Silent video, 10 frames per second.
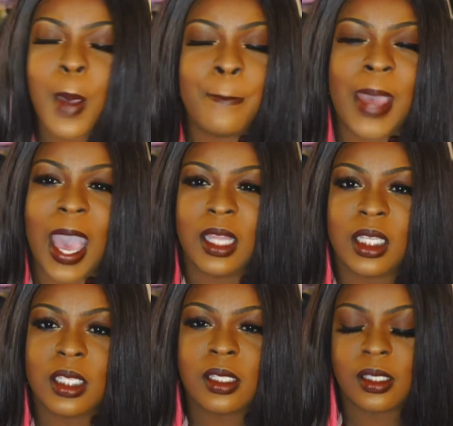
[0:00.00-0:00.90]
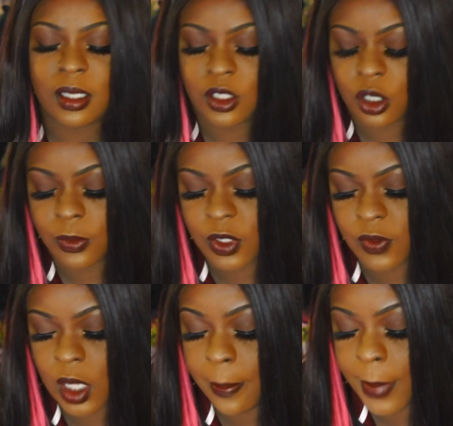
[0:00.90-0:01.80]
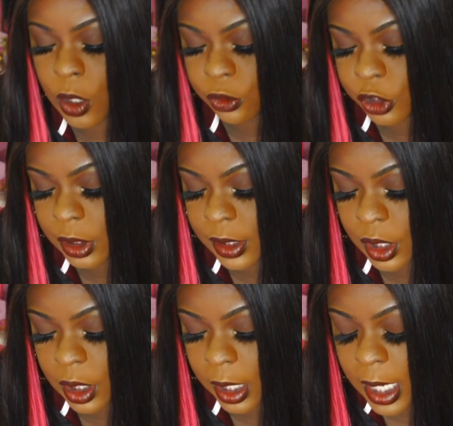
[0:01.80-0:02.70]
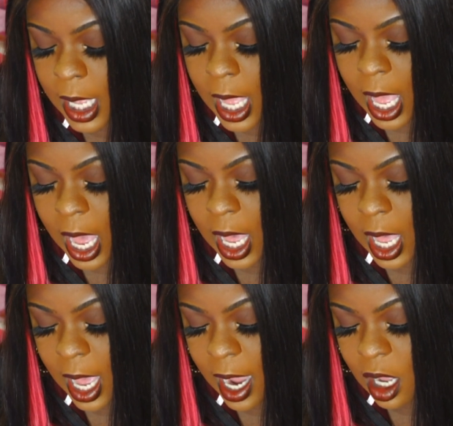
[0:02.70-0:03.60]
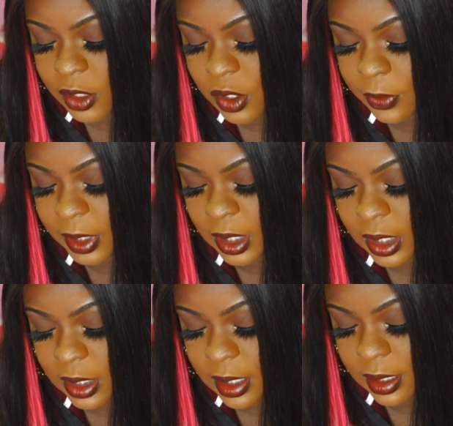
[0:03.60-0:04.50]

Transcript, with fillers: balance in terms of the emotions here uh, I also get,